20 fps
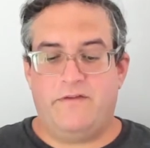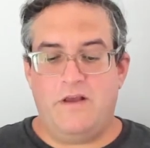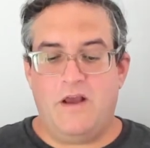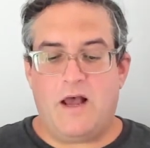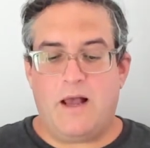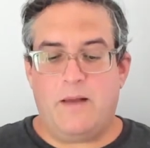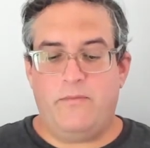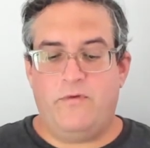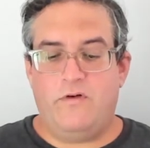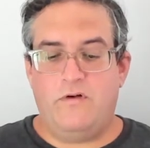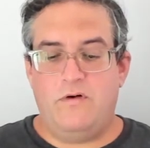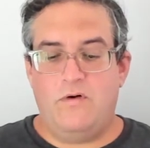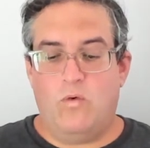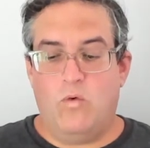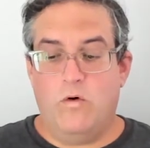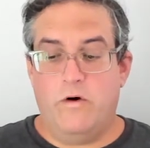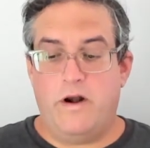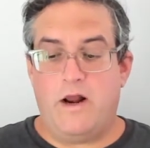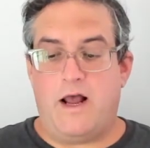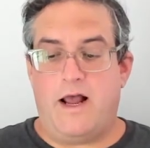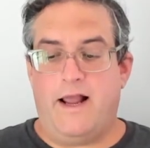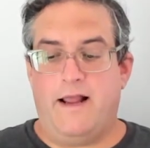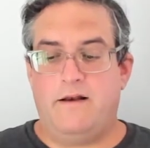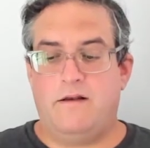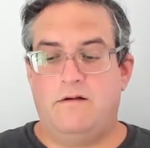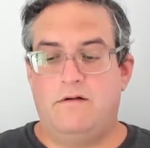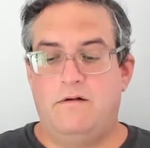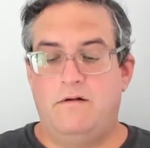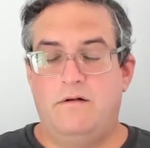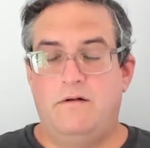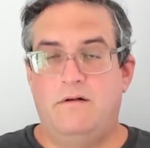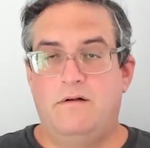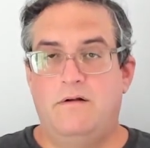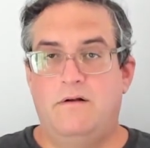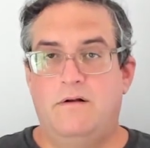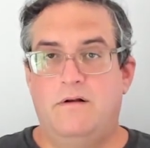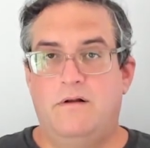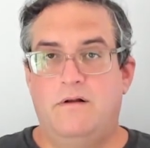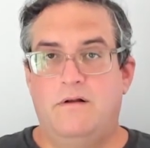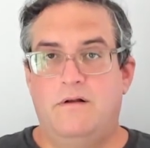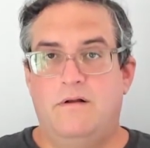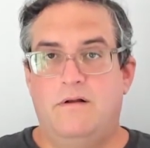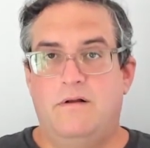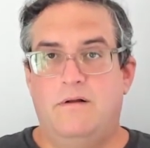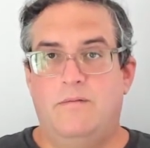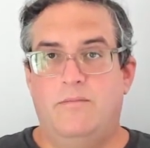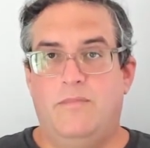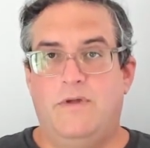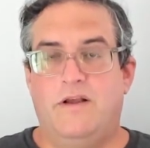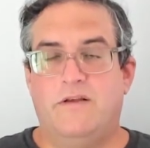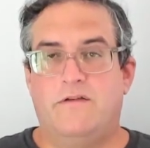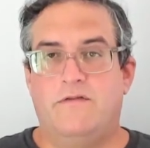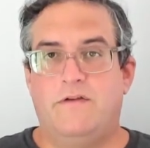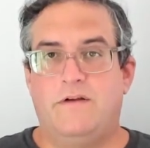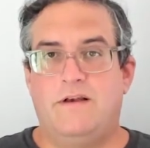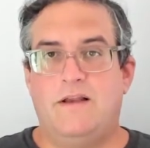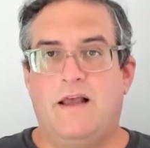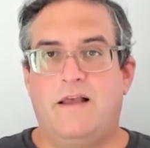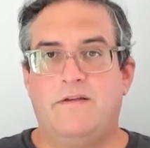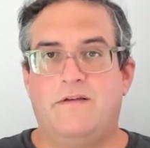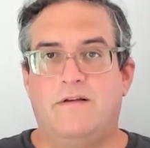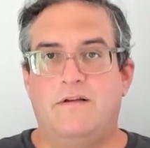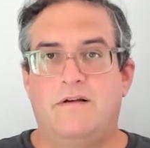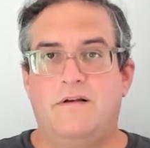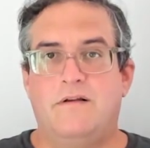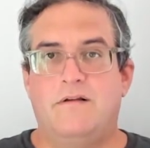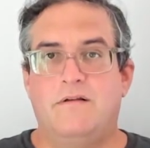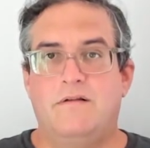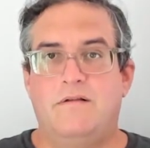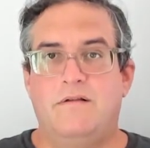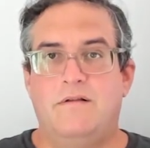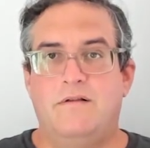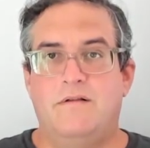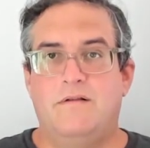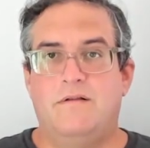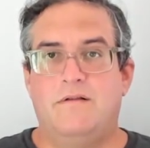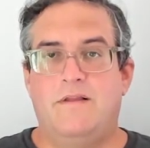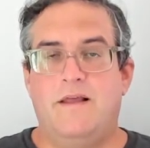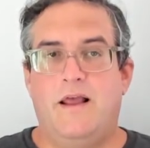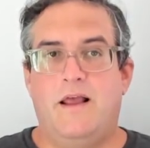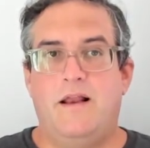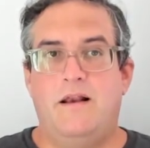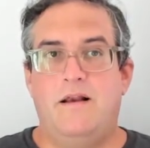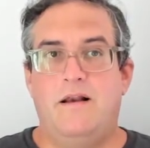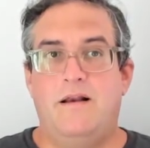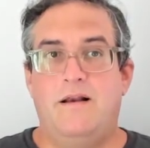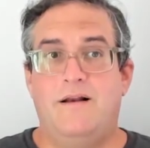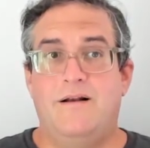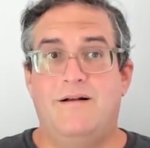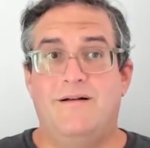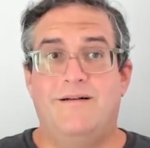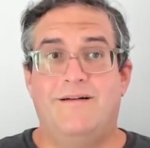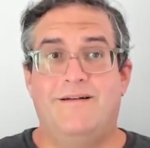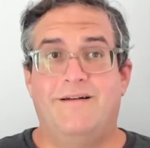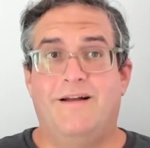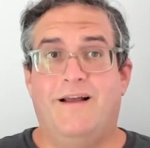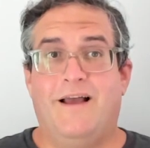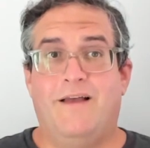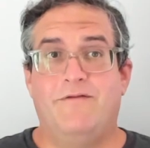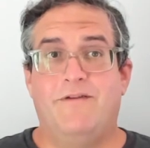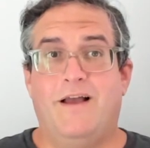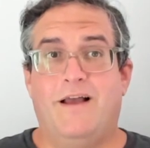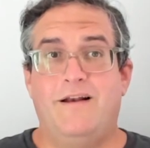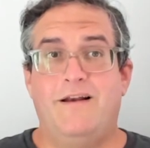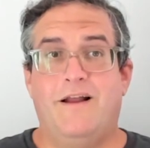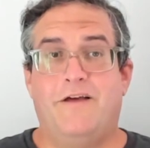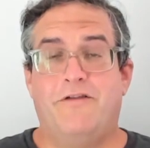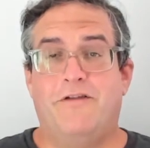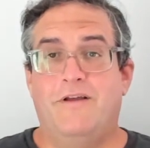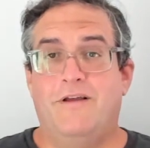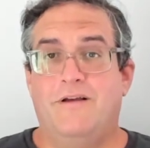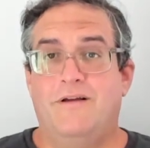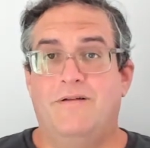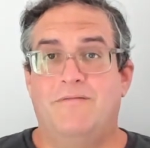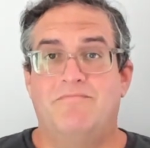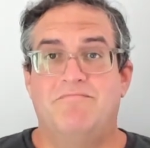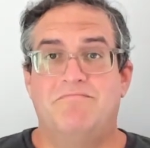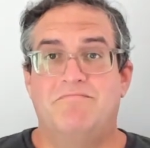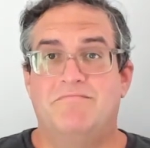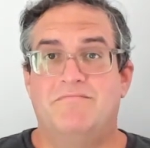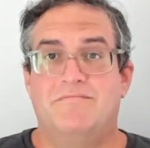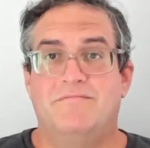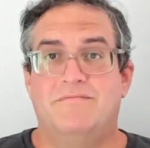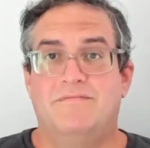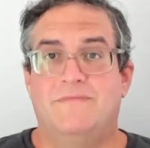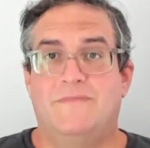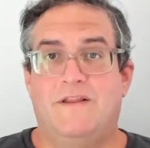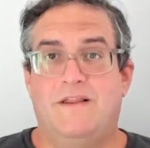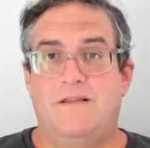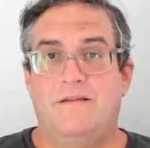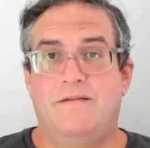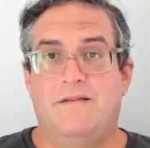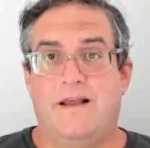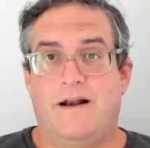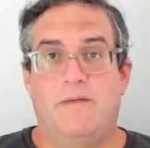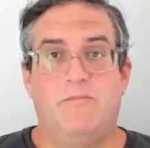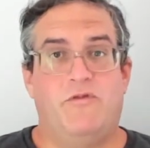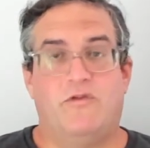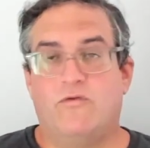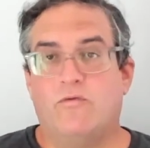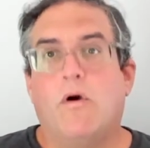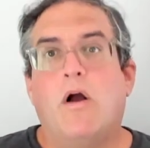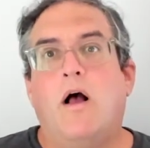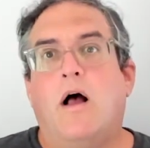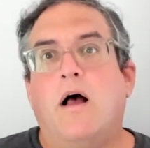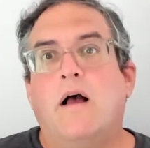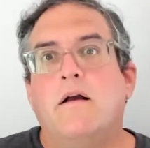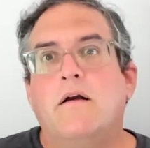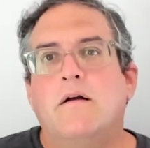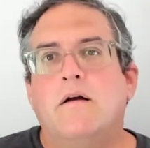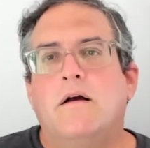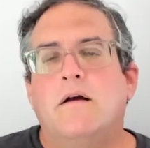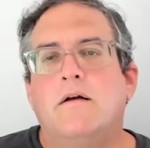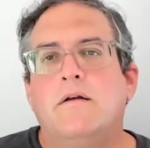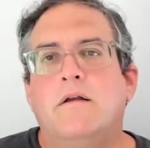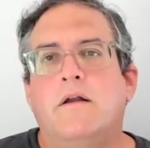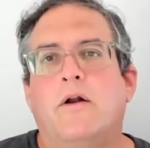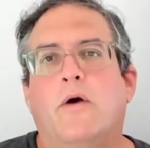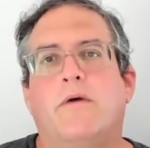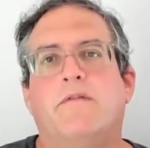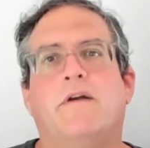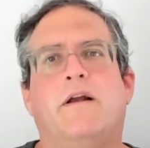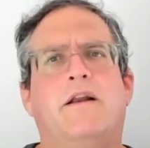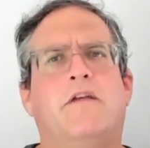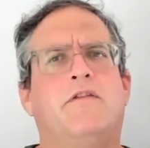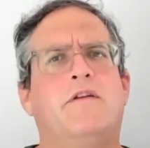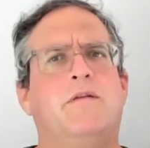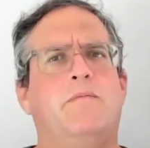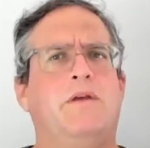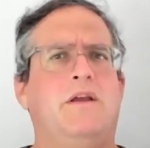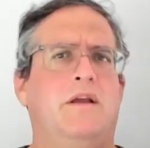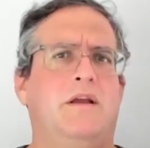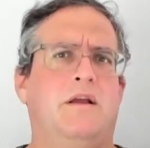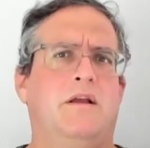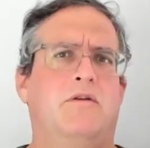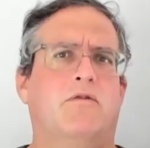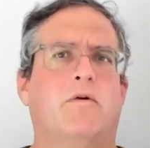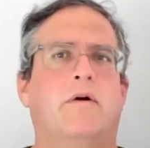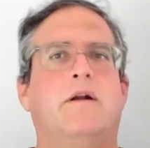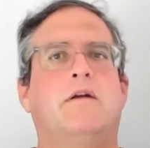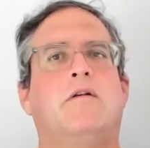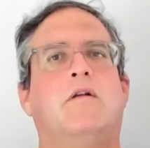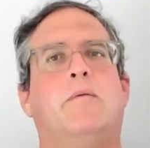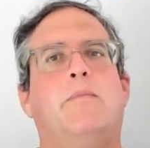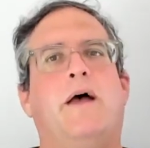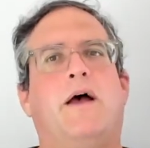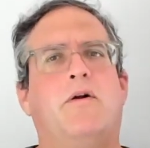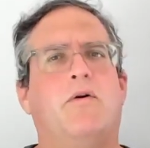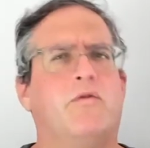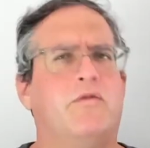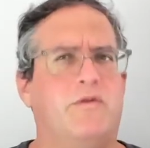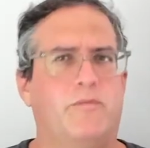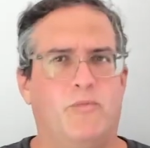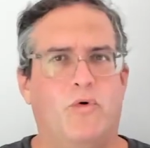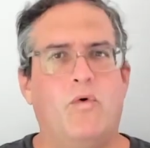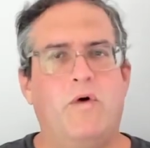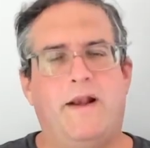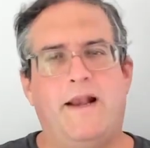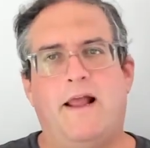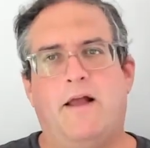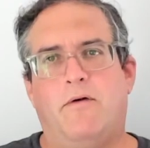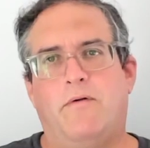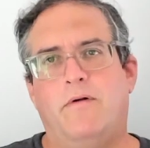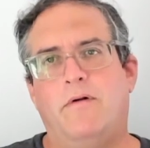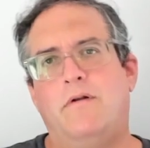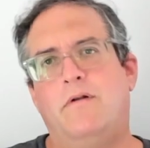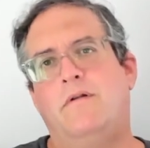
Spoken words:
the option or not? Because if it doesn't, then I've got nothing, then I'm just wrong. You know, I've got nothing to be critical about or to point out.